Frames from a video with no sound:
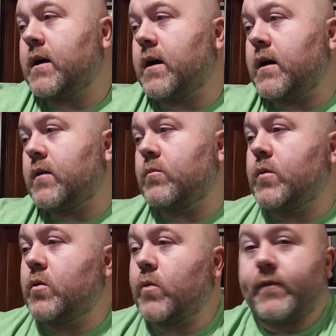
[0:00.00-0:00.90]

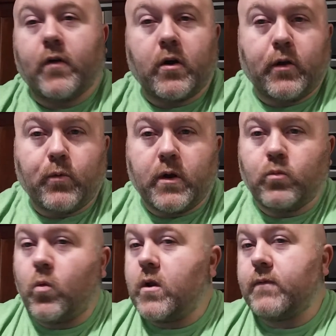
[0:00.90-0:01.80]
Um, we've already
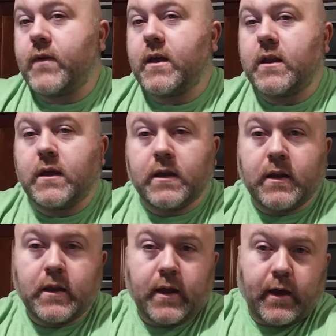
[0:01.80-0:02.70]
run one event
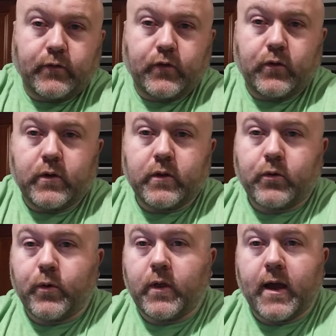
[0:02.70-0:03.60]
in Altoona, the
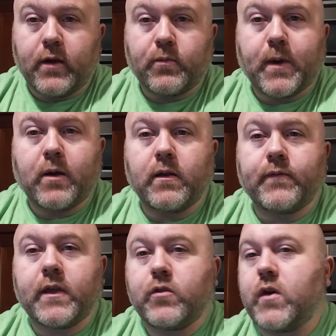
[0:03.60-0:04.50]
Gorilla House
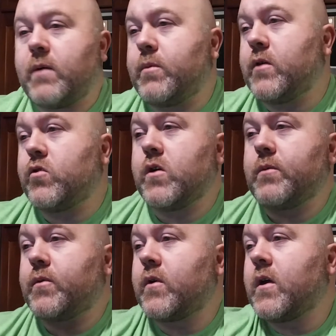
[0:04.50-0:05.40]
Powerlifting
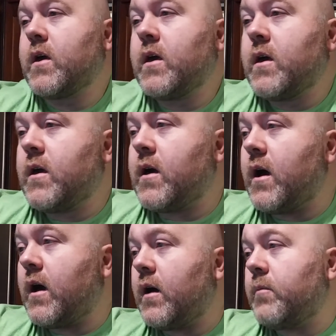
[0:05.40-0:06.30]
Championships,
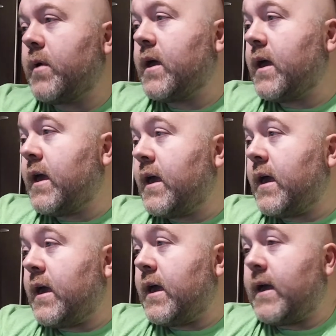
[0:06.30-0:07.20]
um,
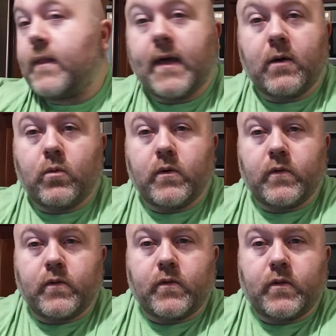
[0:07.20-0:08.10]
and that
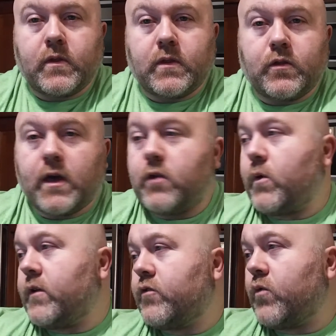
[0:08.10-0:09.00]
was
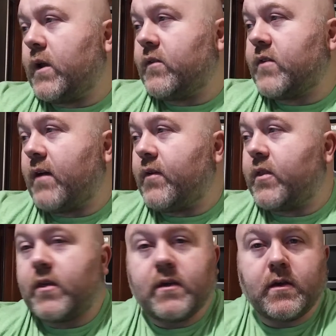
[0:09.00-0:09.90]
January the
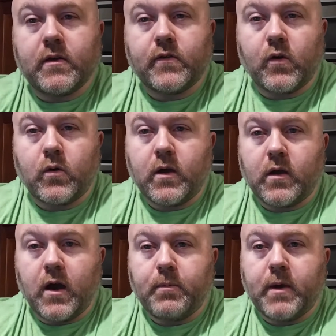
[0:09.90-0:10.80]
27th. So
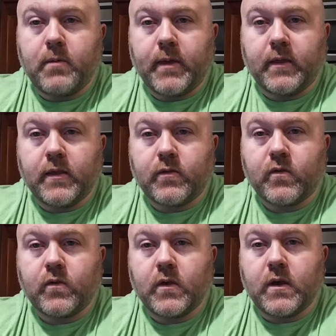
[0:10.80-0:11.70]
upcoming
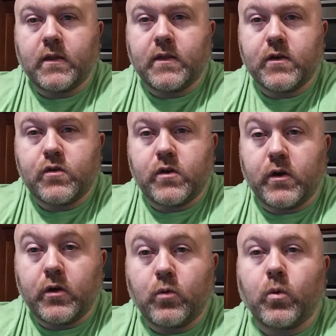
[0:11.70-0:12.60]
this this
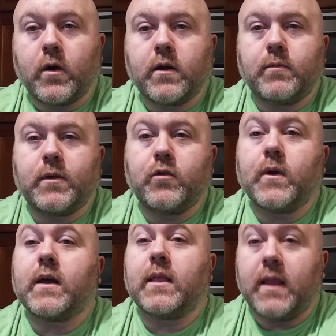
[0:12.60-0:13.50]
year, we're going to be
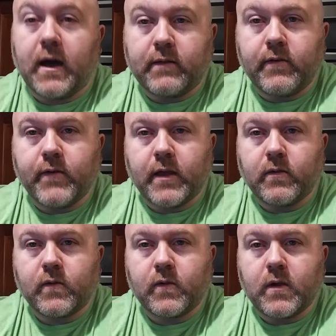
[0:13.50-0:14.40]
doing a lot of
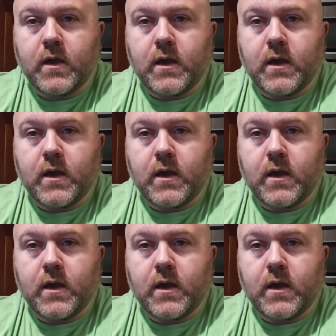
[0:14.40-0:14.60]
events.